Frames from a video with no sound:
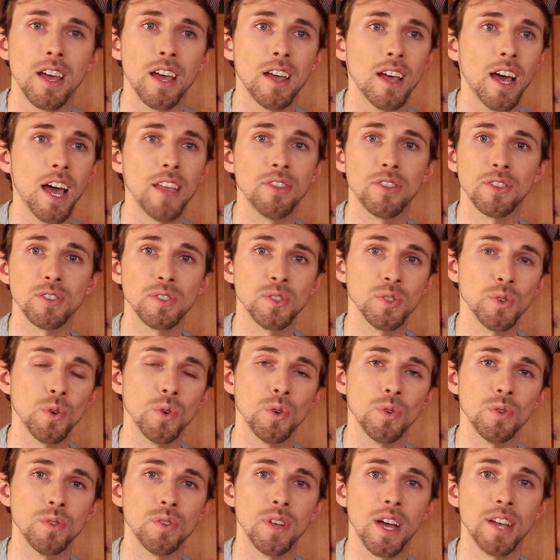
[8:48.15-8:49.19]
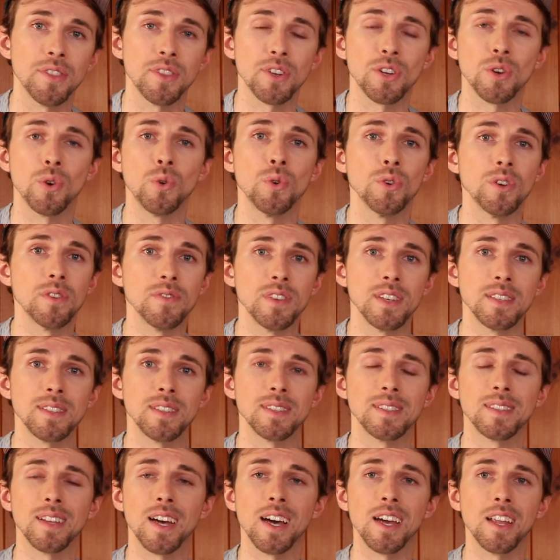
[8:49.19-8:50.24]
at the soul, at the core of this.
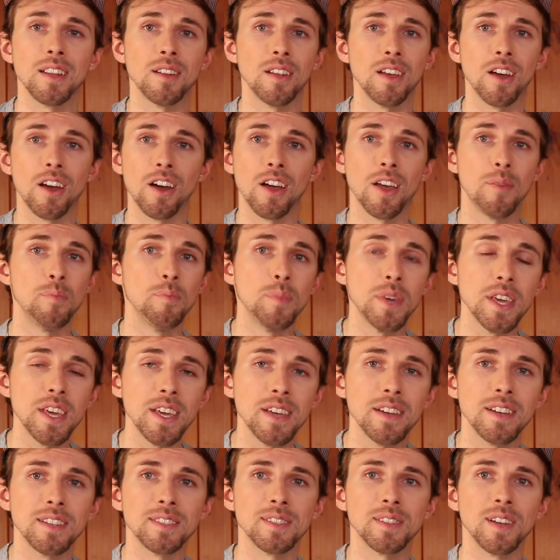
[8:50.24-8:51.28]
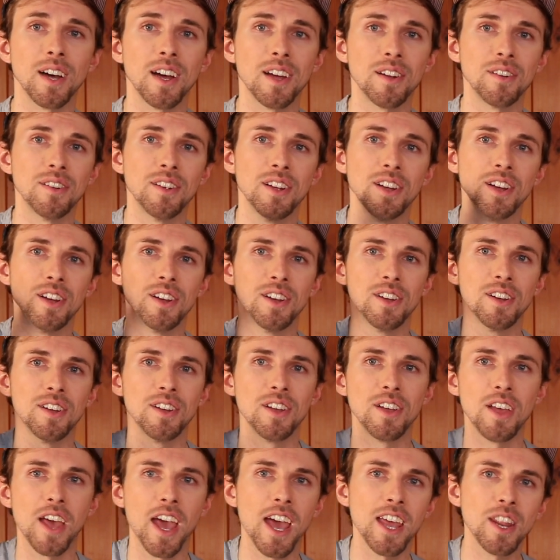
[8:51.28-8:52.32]
It's not me, it's not
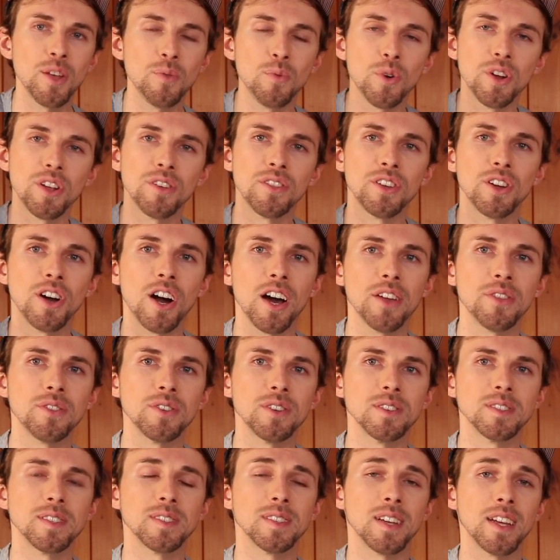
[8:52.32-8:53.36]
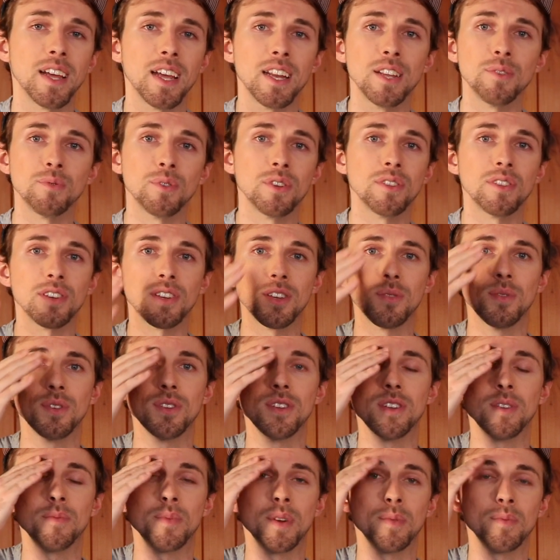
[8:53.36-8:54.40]
any one of the authors, it's not any one of the
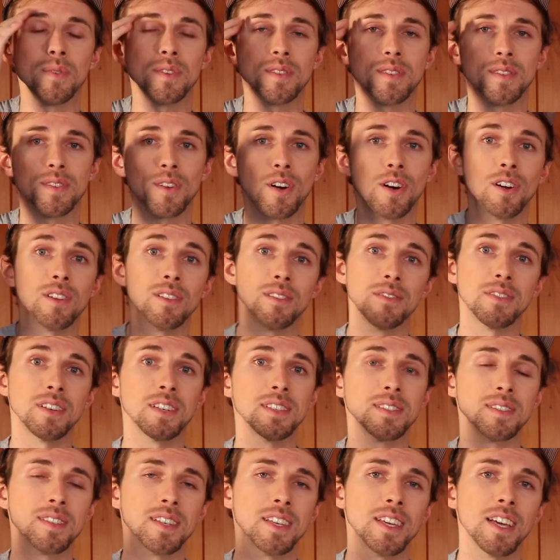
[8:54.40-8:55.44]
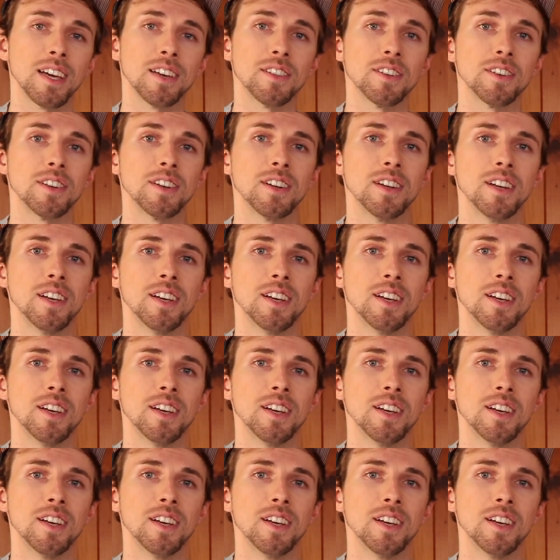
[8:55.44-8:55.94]
community members, it's all of us together